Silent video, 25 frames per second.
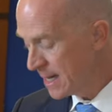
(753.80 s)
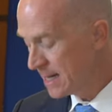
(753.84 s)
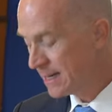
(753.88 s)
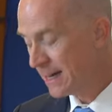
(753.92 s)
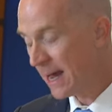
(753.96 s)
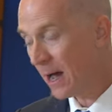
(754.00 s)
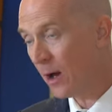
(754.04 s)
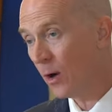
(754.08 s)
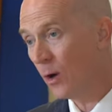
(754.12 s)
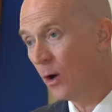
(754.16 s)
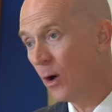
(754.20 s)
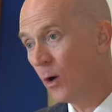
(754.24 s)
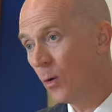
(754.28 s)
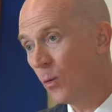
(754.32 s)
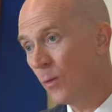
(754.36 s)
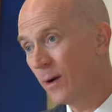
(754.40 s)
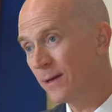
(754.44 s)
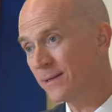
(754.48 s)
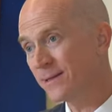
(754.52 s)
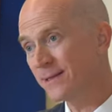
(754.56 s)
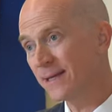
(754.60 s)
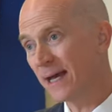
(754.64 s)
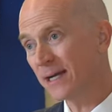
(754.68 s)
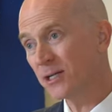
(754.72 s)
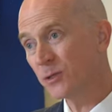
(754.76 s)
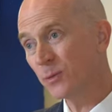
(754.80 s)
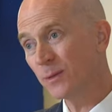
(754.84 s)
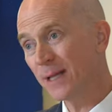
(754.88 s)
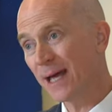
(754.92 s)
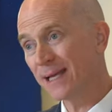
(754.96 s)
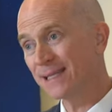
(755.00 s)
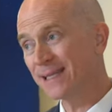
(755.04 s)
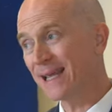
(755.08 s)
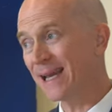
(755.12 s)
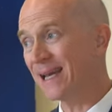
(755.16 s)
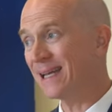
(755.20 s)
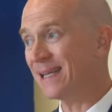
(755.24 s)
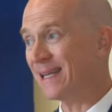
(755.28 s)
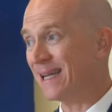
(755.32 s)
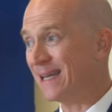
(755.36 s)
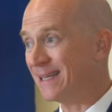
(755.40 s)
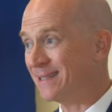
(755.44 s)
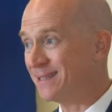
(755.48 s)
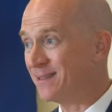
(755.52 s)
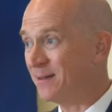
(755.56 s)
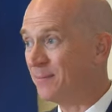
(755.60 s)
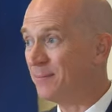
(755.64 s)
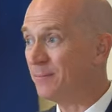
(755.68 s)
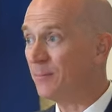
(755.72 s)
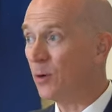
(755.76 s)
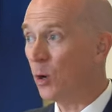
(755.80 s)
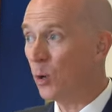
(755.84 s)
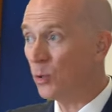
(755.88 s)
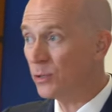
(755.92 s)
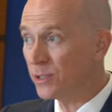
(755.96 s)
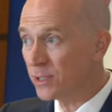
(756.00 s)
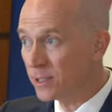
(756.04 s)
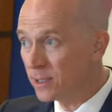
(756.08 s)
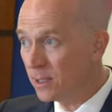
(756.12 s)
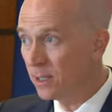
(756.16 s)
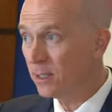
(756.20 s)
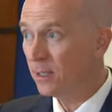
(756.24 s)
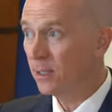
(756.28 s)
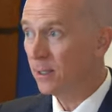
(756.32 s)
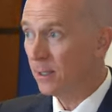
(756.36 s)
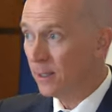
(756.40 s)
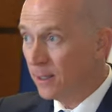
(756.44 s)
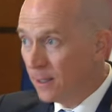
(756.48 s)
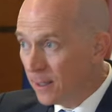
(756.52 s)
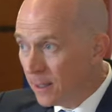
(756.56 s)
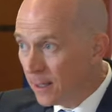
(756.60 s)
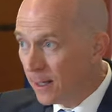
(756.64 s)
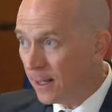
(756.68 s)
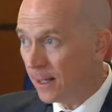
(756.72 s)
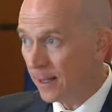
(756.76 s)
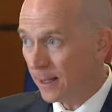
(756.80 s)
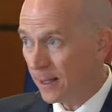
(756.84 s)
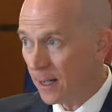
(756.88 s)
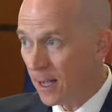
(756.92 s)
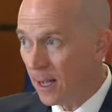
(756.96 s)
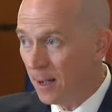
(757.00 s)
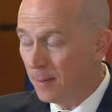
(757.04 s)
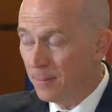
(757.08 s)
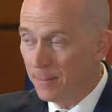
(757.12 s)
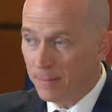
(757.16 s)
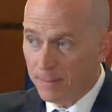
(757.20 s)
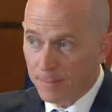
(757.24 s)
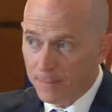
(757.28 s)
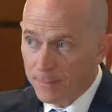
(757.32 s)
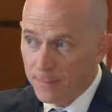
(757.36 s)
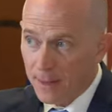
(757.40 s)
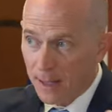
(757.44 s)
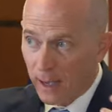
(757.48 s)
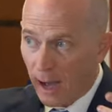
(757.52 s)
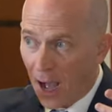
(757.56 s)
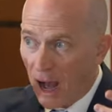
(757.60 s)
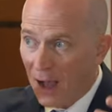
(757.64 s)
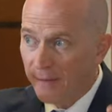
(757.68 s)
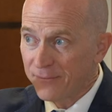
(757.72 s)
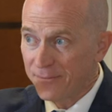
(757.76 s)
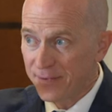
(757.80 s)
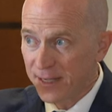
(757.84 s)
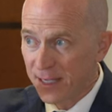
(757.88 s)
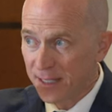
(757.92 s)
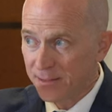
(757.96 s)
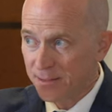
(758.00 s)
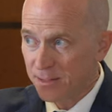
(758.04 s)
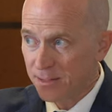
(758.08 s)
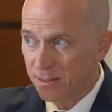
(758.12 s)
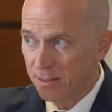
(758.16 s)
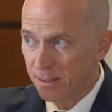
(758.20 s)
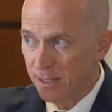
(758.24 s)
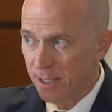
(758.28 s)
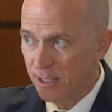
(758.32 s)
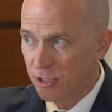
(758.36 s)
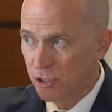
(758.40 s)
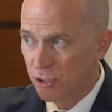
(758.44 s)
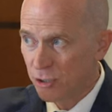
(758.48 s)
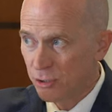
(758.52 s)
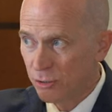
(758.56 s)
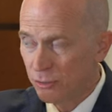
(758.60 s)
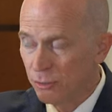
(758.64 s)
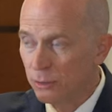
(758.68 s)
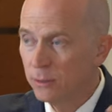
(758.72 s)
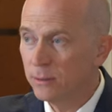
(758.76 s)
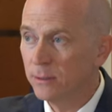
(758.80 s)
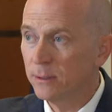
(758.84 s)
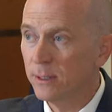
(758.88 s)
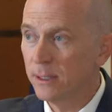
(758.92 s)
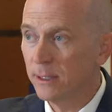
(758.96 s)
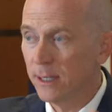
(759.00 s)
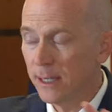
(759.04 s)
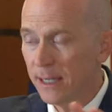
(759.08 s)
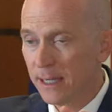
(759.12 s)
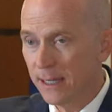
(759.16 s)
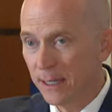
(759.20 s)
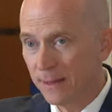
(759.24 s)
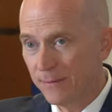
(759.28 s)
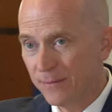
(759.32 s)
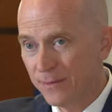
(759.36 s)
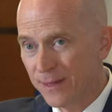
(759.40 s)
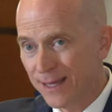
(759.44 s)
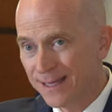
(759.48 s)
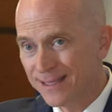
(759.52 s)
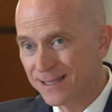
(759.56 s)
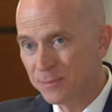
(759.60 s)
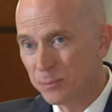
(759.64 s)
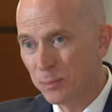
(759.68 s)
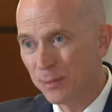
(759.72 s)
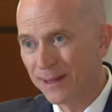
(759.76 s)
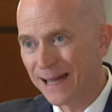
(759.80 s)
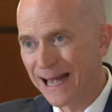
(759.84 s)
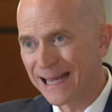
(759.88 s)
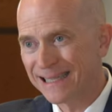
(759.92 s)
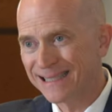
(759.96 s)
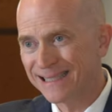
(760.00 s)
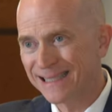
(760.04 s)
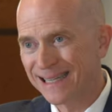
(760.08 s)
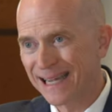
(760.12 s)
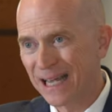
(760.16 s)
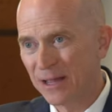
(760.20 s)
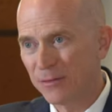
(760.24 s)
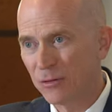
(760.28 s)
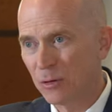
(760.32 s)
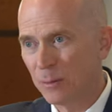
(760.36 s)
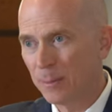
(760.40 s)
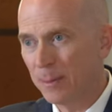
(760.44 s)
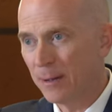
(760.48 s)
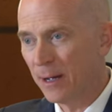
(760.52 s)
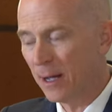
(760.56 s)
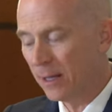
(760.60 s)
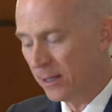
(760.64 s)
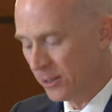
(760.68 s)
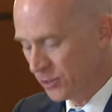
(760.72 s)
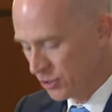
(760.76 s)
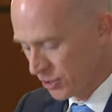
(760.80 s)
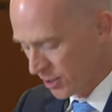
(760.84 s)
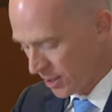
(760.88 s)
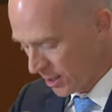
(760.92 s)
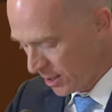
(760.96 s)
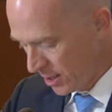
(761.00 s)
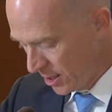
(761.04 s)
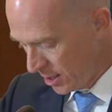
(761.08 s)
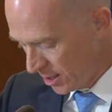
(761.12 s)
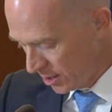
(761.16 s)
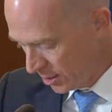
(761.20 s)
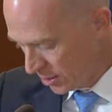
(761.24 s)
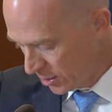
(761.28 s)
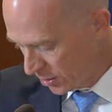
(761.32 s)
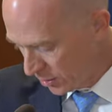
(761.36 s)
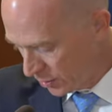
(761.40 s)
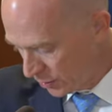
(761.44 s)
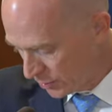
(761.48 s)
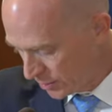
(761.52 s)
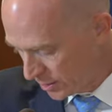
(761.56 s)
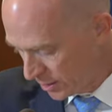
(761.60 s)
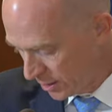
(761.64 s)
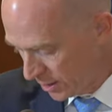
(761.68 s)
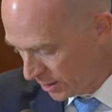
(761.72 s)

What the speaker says: Now, while sexual identity is the most obvious issue, this plastic anthropology goes